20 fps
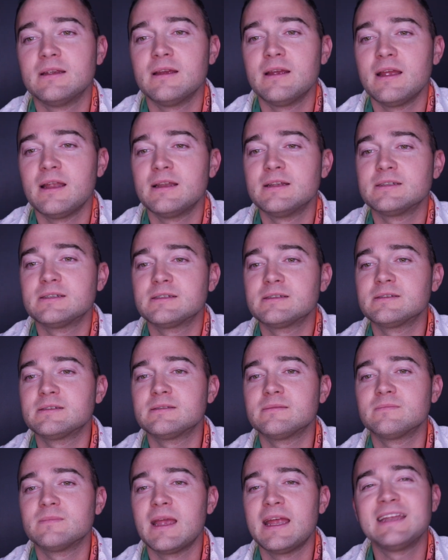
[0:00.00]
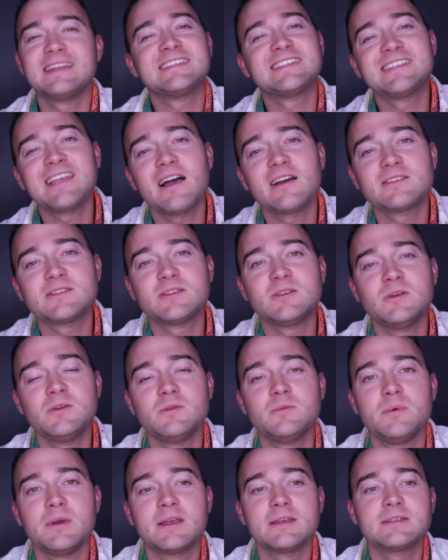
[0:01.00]
And it sucks
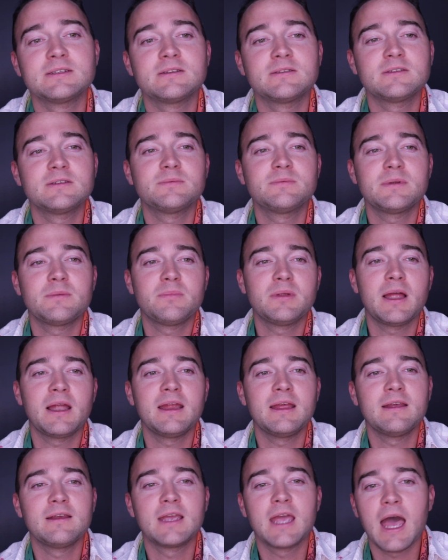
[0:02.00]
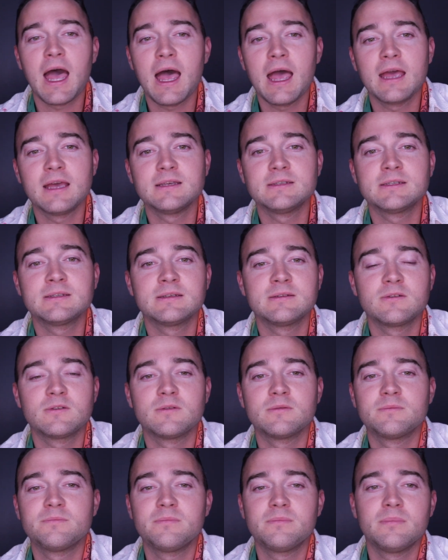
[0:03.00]
too, because there's been plenty of guys,
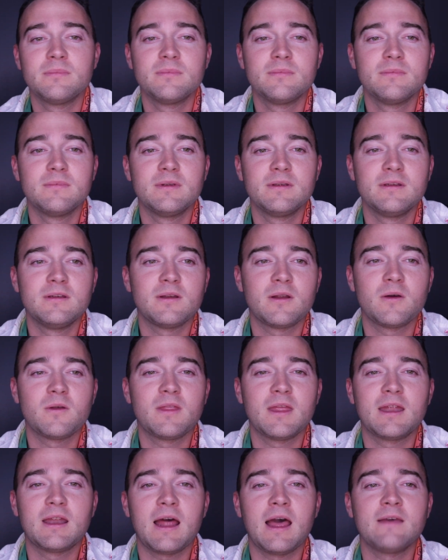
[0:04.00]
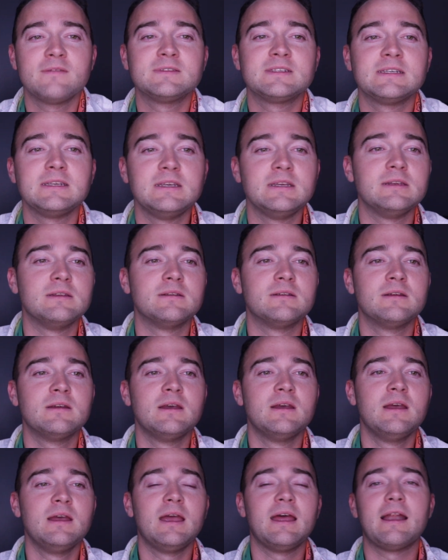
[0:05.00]
or you know, that I've seen
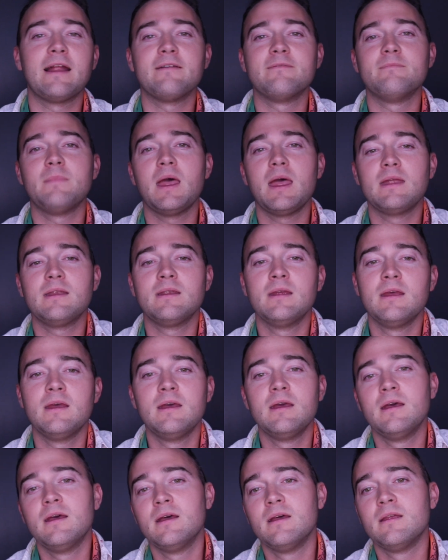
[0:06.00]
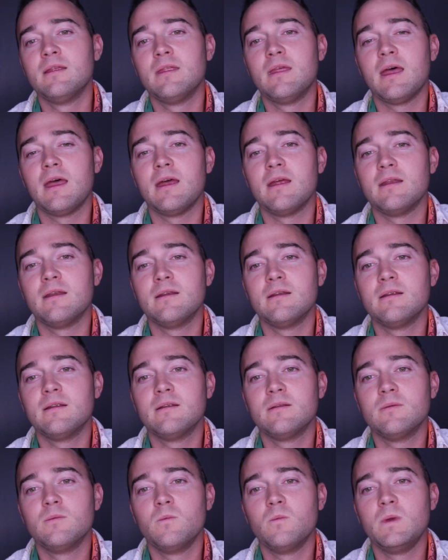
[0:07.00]
and I've met that
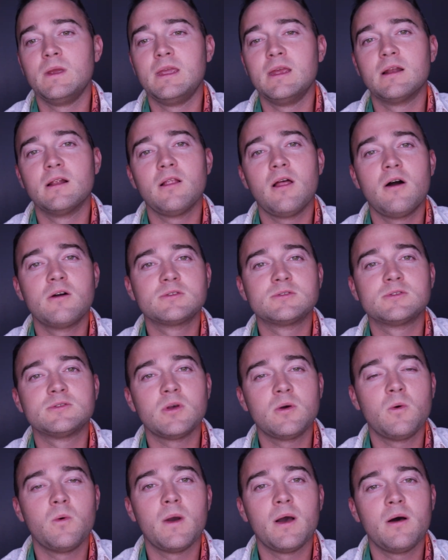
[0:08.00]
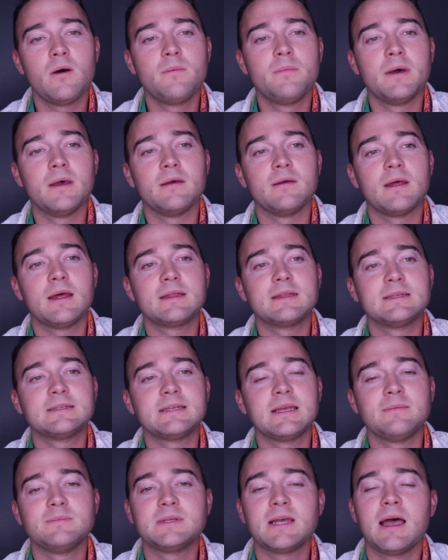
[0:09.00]
we get along so well, but at the
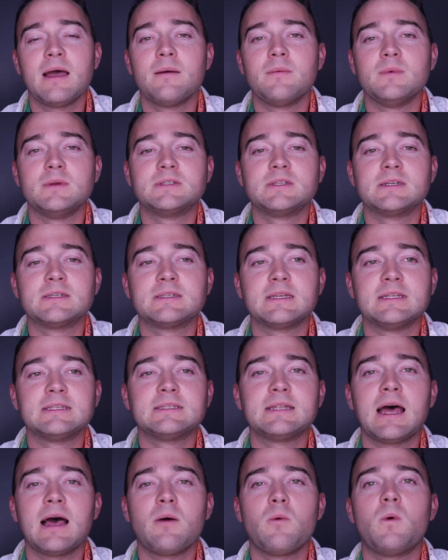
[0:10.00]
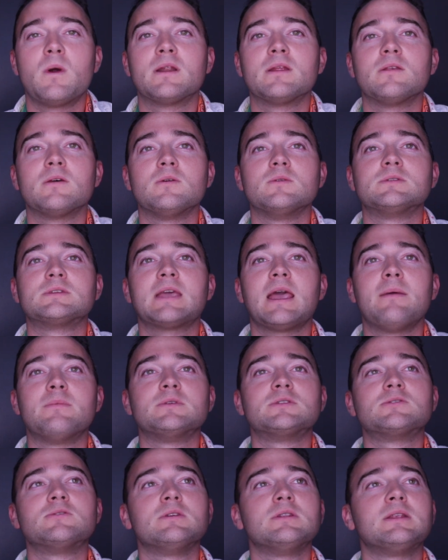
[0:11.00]
same time it's not one of those
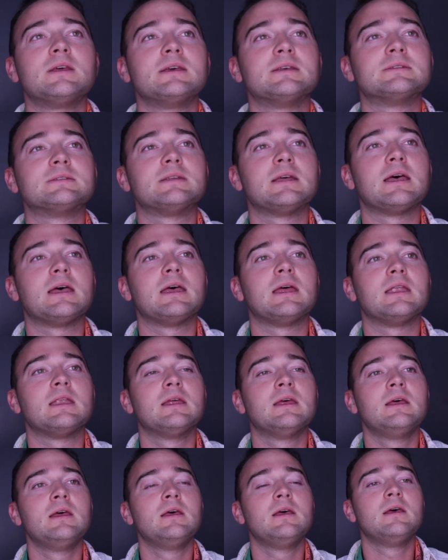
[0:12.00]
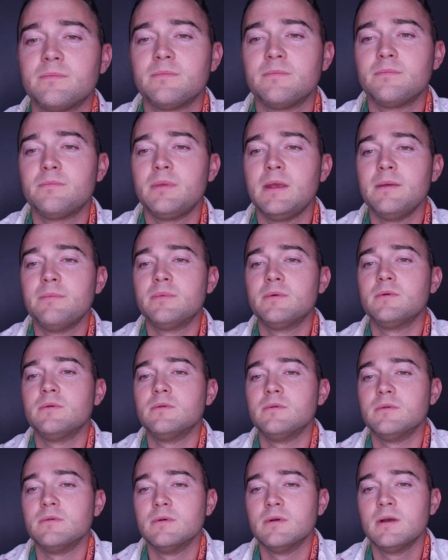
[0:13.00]
chemistry things that
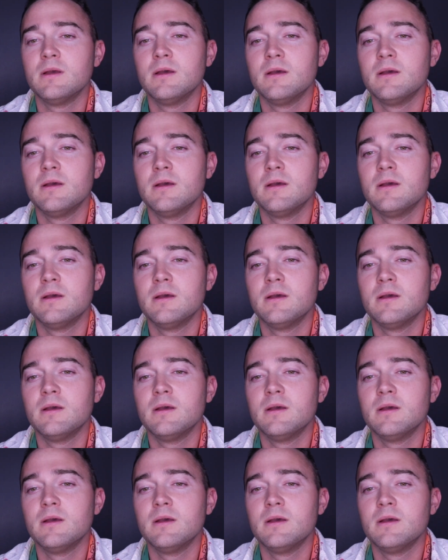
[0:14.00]
people,